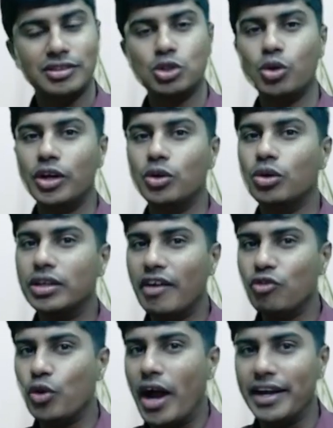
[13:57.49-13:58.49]
So I don't
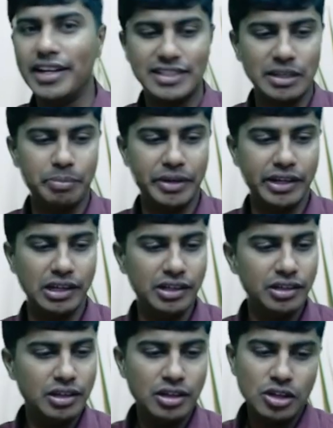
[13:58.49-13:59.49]
have to add it
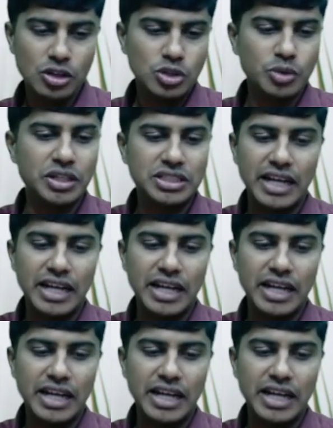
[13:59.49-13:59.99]
separately. So we are